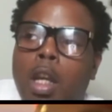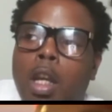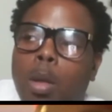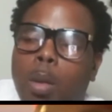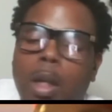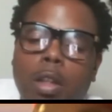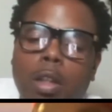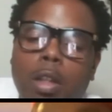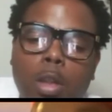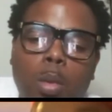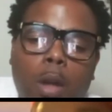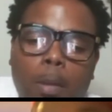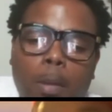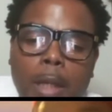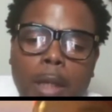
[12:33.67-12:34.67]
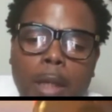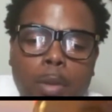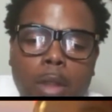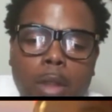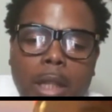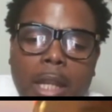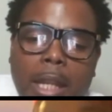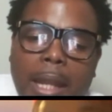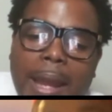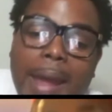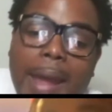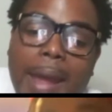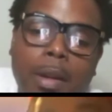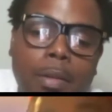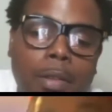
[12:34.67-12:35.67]
what do you want people to get
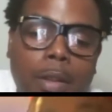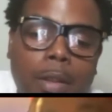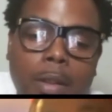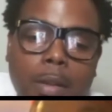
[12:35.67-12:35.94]
out of it?